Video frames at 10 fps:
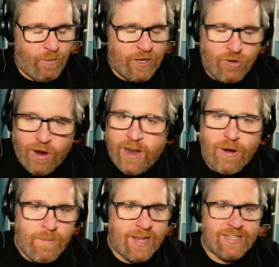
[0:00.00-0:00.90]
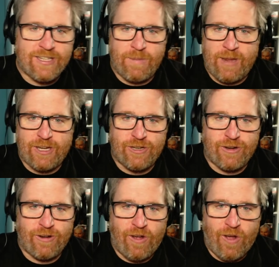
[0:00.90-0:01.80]
try our best to make
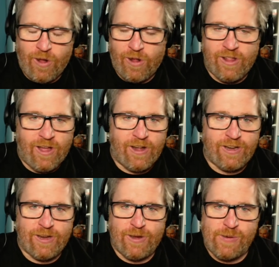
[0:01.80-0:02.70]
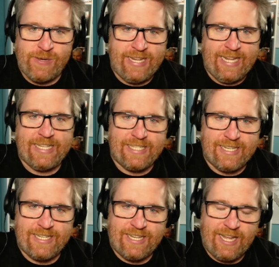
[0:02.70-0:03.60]
sure all audio
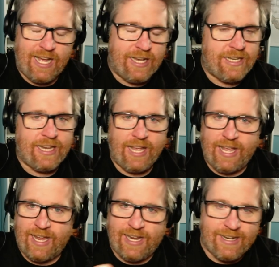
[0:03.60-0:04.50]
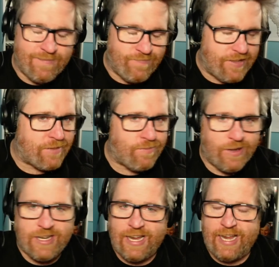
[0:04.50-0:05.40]
isn't cut, and this
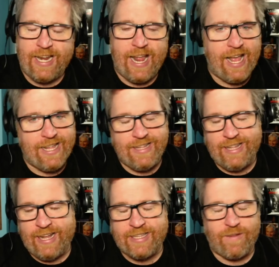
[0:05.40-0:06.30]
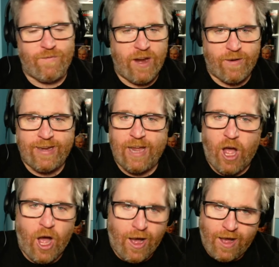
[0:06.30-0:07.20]
one, it's a very
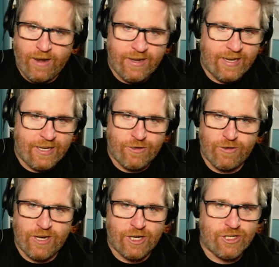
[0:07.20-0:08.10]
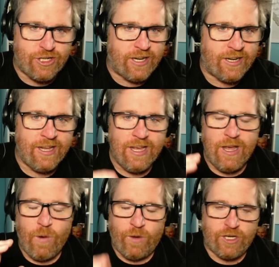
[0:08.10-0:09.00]
odd introduction.
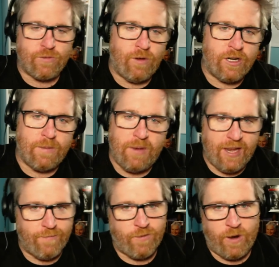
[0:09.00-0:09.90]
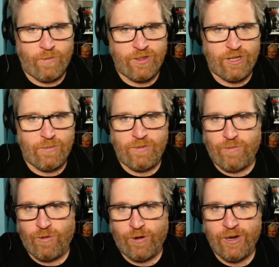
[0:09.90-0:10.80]
We just wanted to be upfront with you
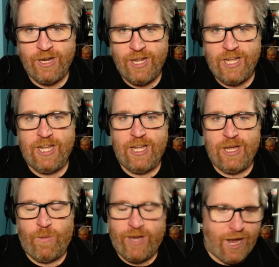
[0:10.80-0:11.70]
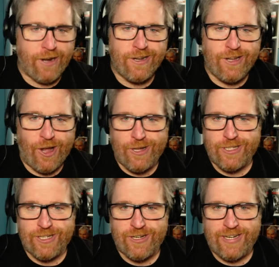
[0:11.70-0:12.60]
before we got
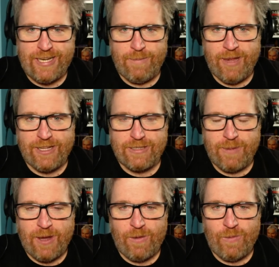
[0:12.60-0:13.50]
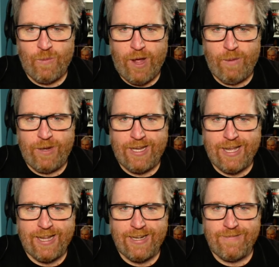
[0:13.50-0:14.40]
calls or emails about why we
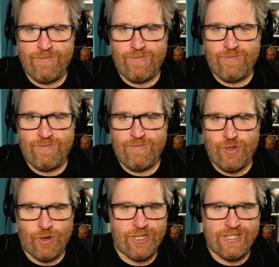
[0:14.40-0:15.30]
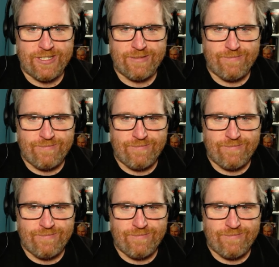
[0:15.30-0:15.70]
cut George's